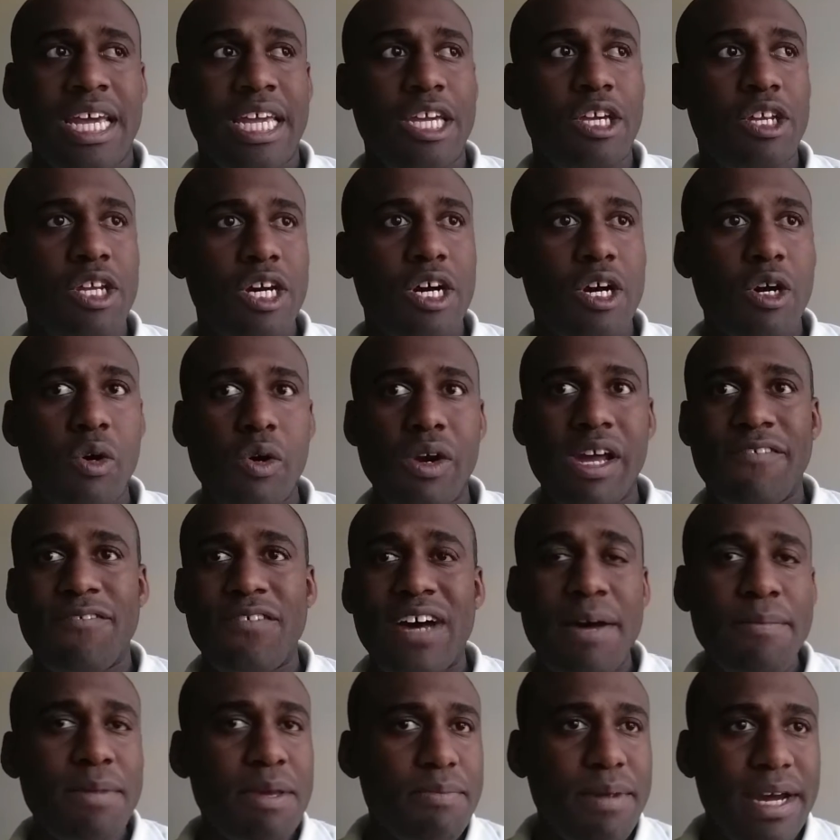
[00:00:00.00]
If
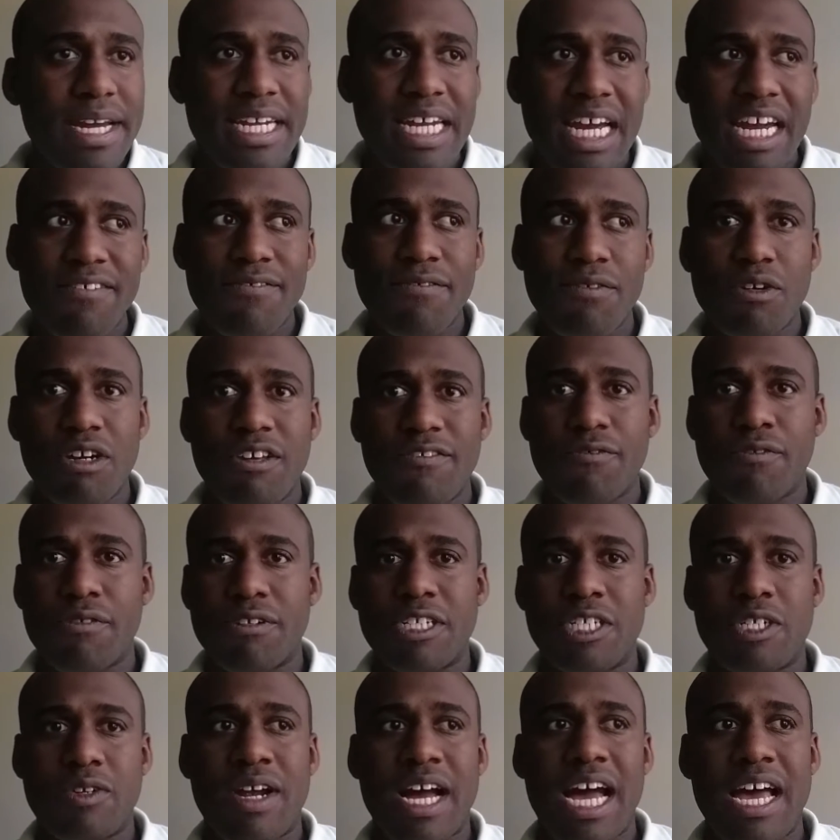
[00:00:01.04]
I'm in my 944
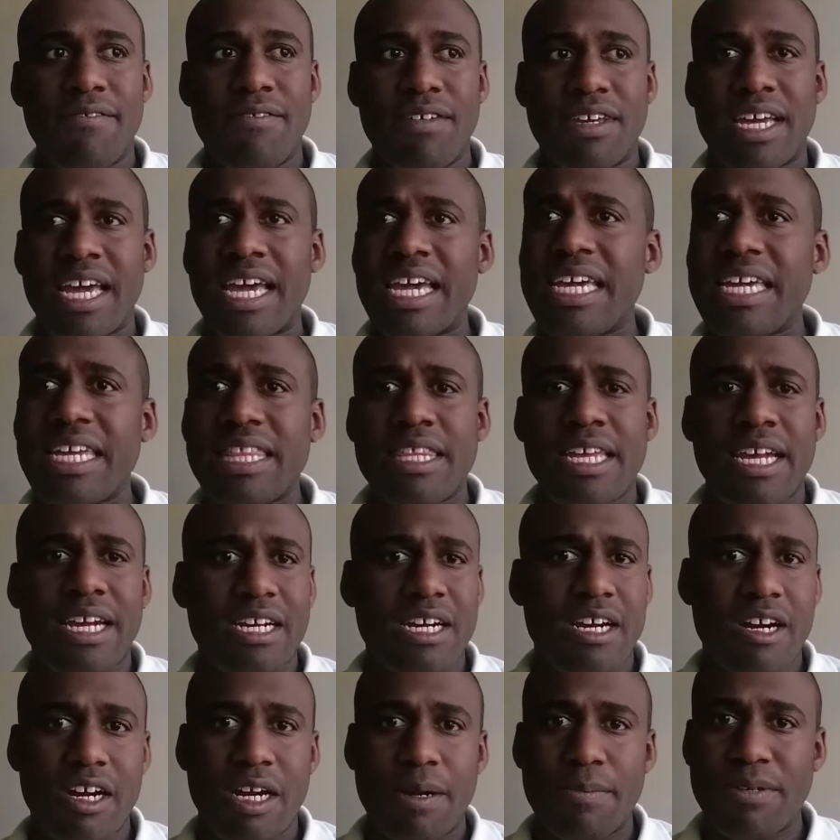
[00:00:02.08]
driving, I can get that
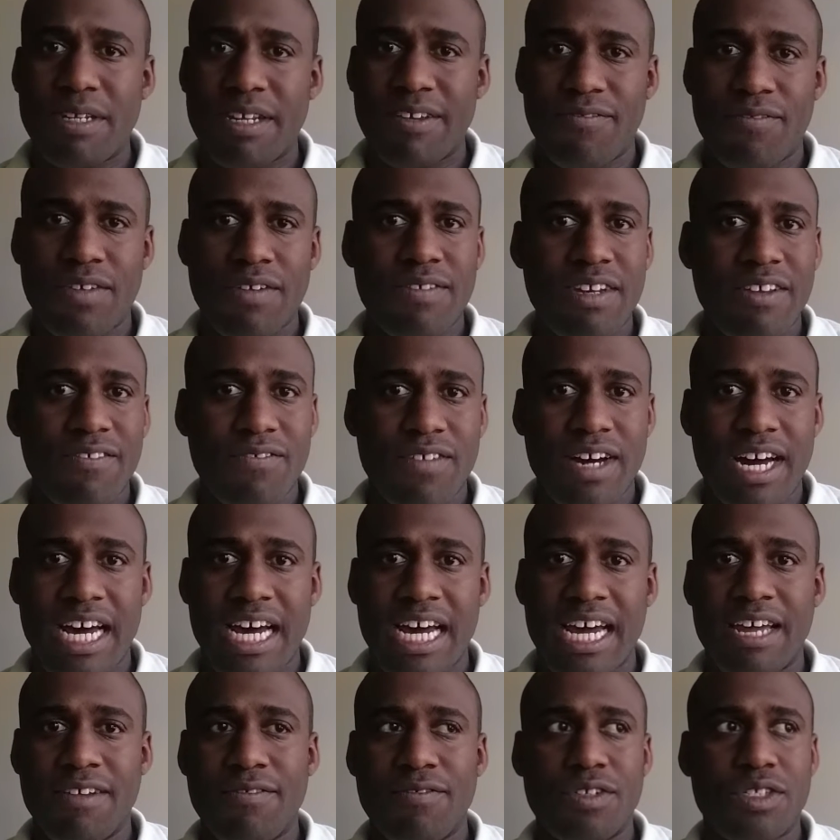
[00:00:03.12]
car up to
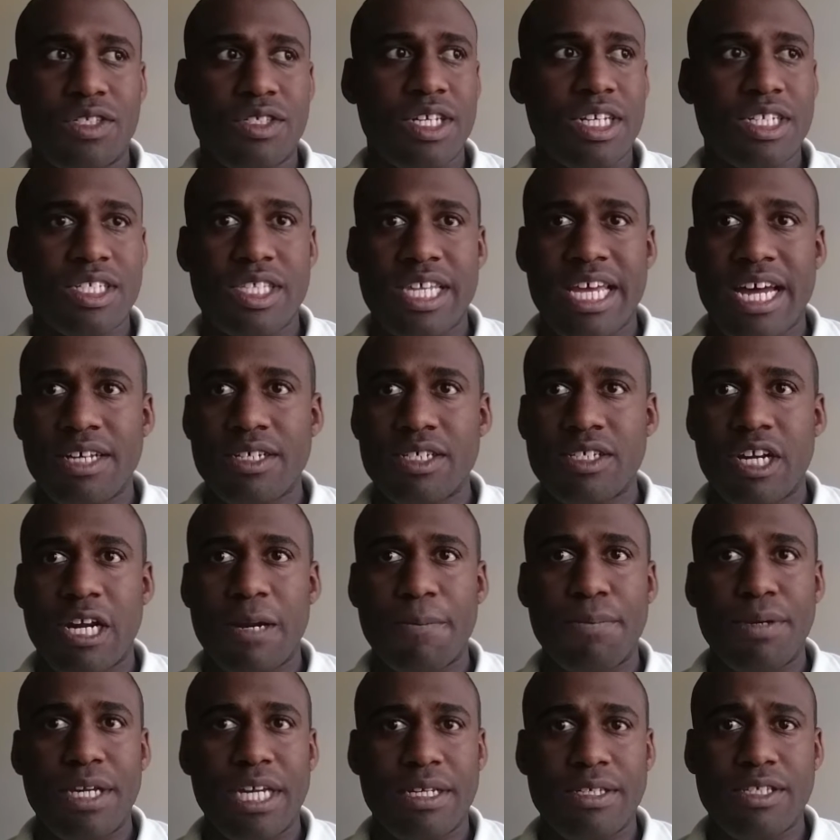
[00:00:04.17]
55, 6,000
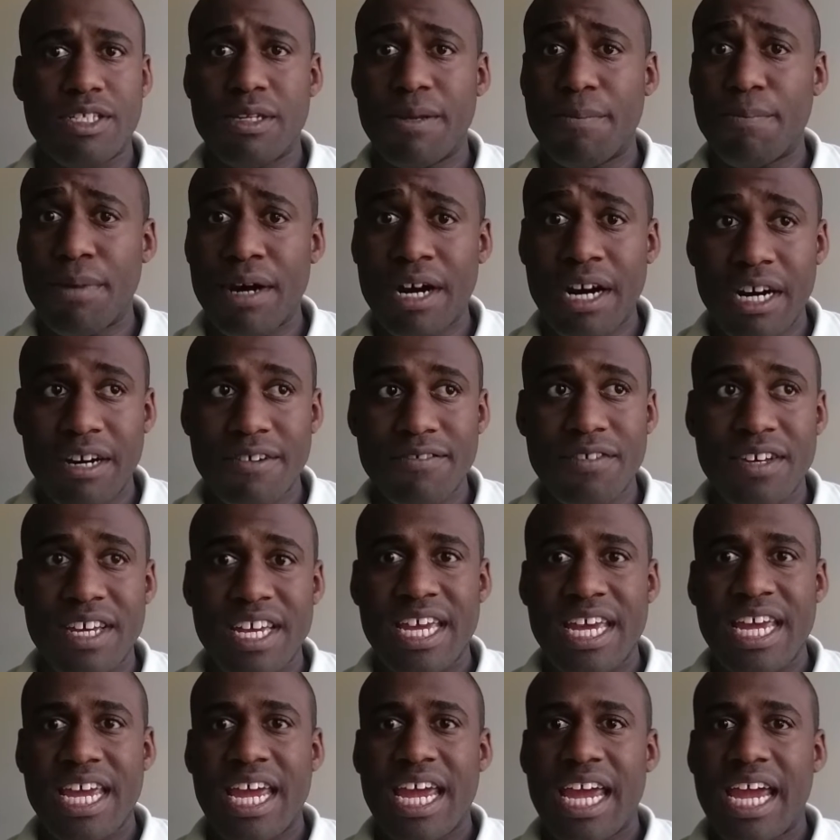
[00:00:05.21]
RPMs and above,
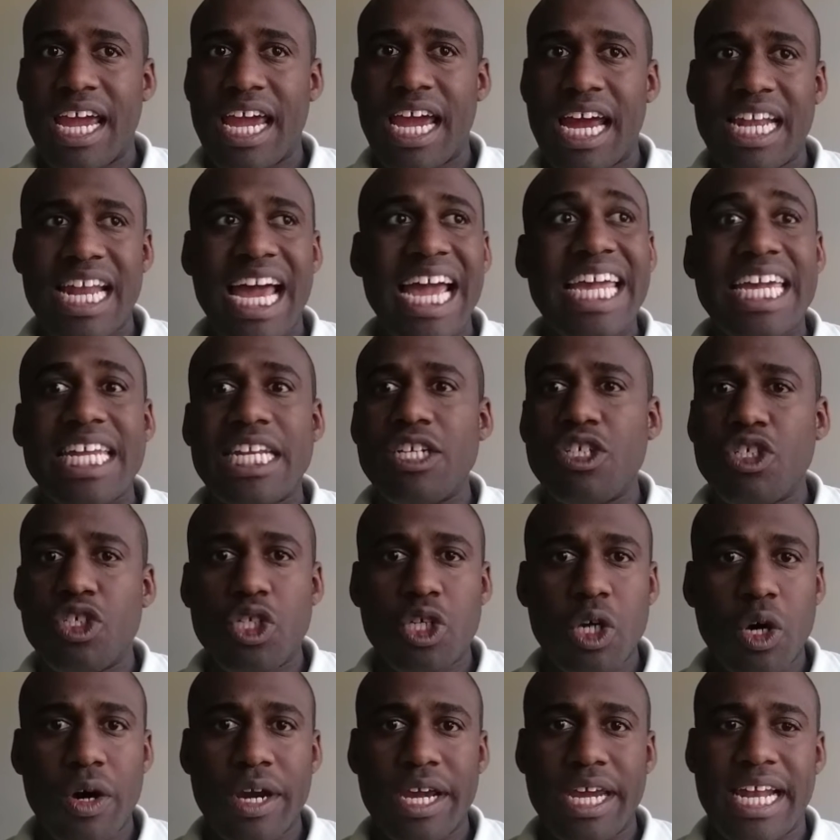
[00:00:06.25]
and I can
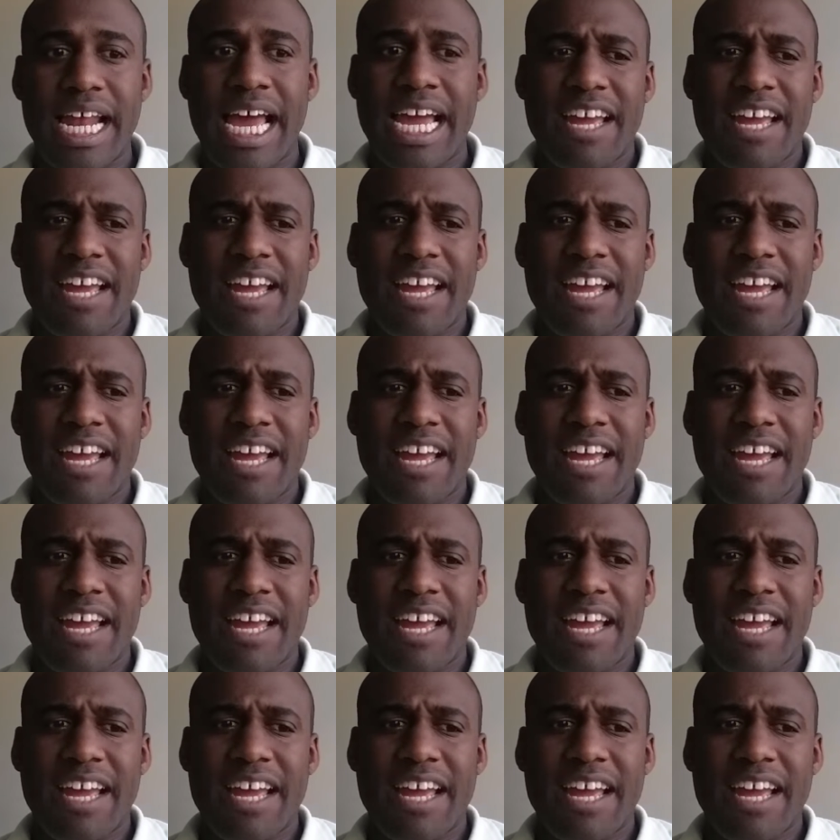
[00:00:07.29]
enjoy it.